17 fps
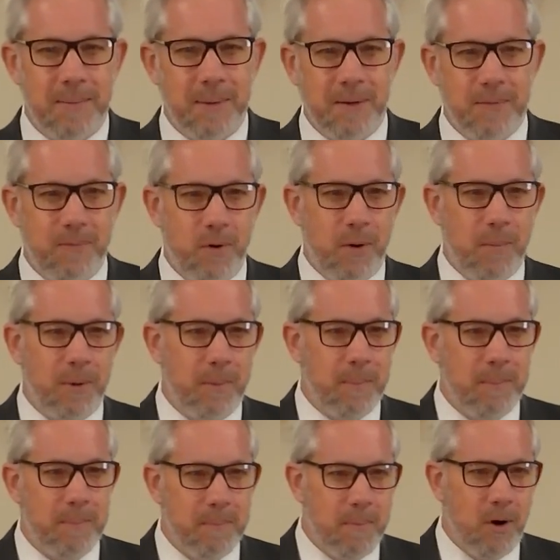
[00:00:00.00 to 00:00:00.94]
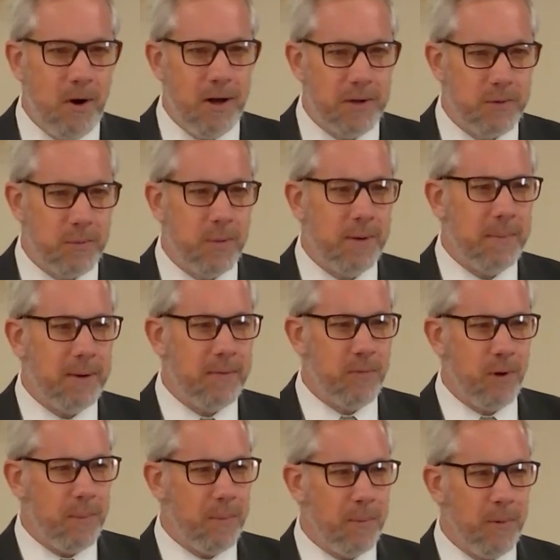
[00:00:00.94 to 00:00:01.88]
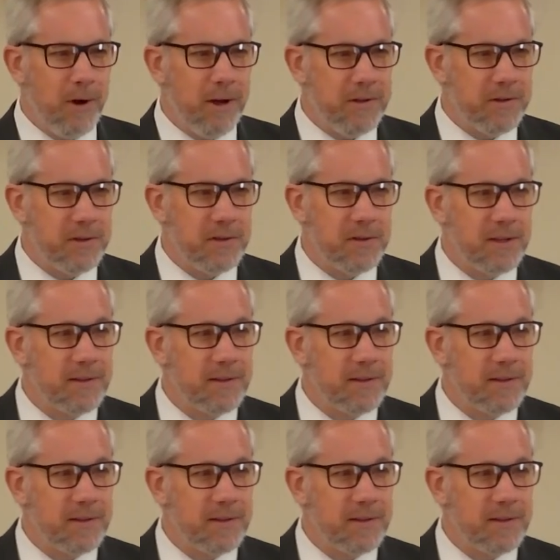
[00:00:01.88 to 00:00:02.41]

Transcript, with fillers: my former boss, one of my former bosses,